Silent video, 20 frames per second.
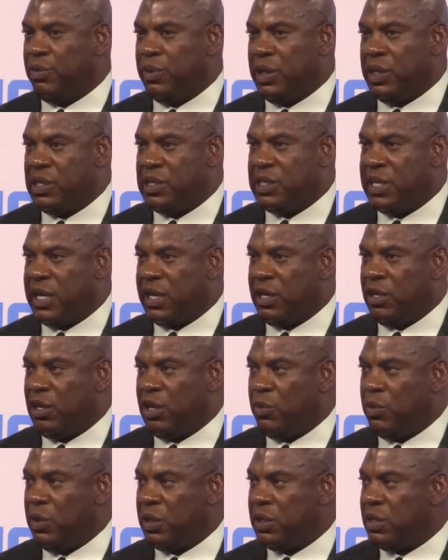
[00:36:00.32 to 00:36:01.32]
with his second
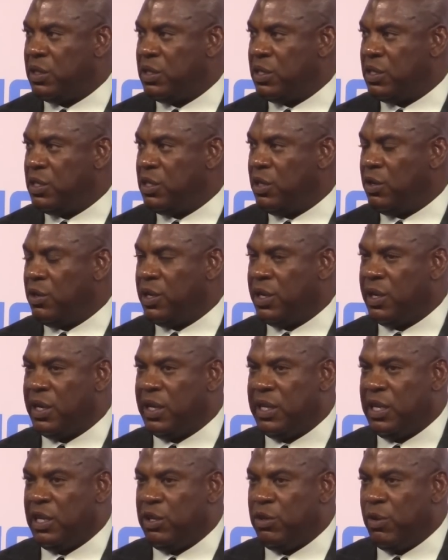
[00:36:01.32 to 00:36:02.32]
year with us is still there.
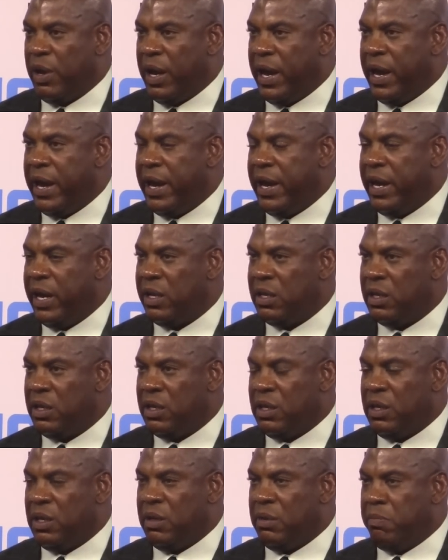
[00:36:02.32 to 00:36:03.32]
And then you add
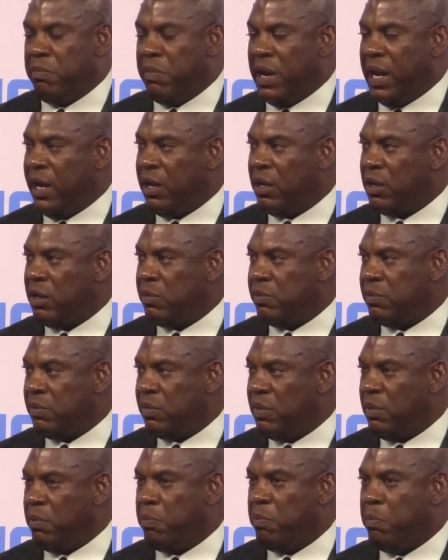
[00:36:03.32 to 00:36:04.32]
Mangham,
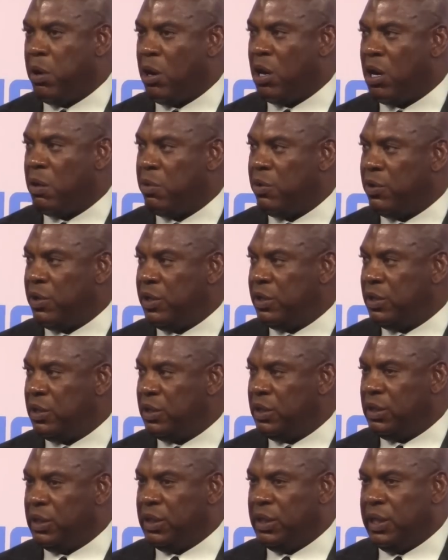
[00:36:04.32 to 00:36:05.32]
Barberin,
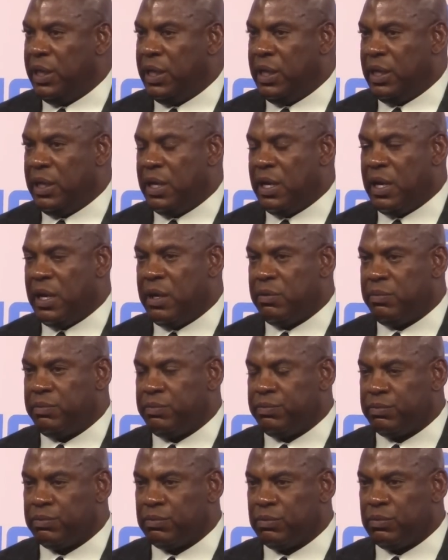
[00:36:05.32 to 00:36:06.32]
and
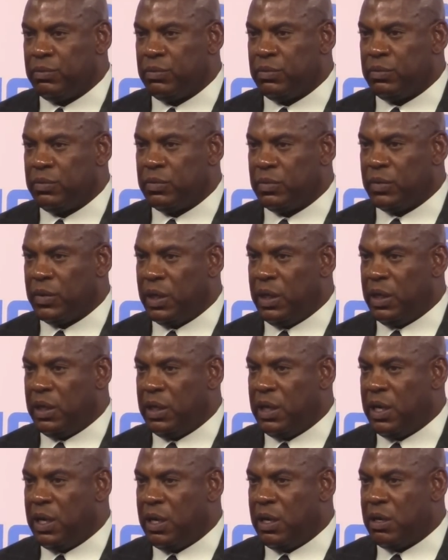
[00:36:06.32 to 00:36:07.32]
um, and
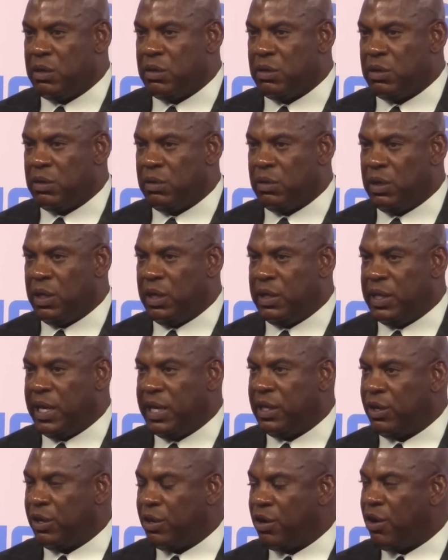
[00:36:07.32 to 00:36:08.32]
uh, and
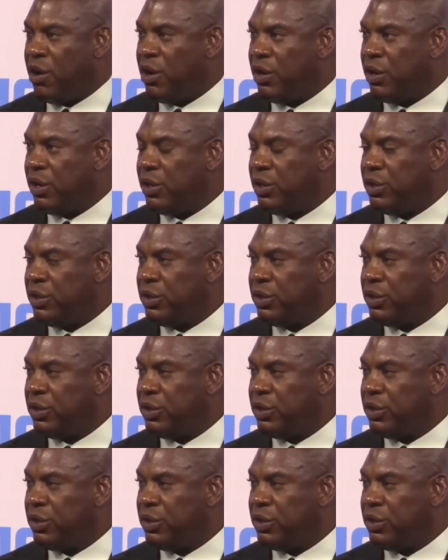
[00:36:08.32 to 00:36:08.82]
Nathan Carter,